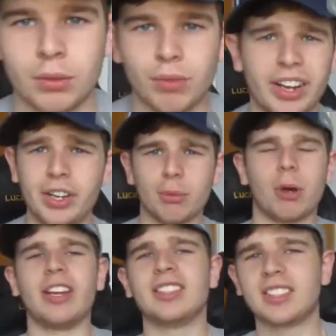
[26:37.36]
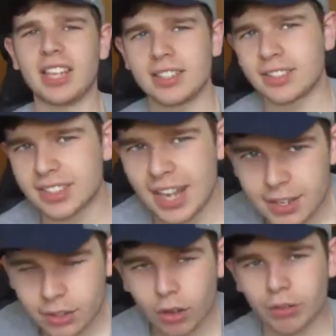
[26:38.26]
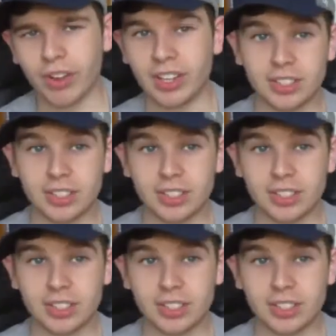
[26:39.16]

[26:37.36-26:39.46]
Right, you know what? Instead of